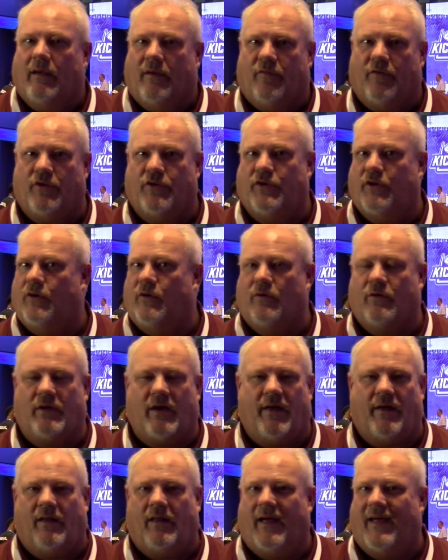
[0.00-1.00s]
for Duke,
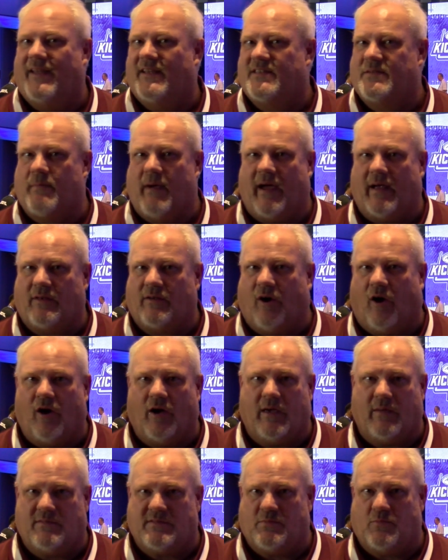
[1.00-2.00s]
not a lot of smack
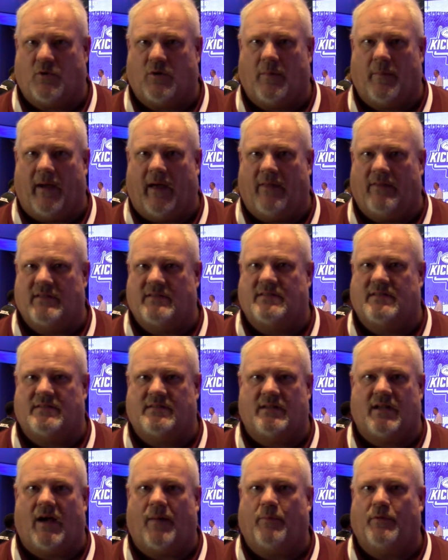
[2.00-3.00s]
talk. It was more about this
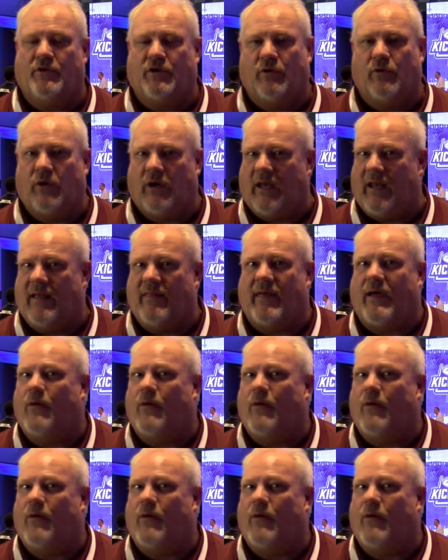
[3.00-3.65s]
is an opportunity.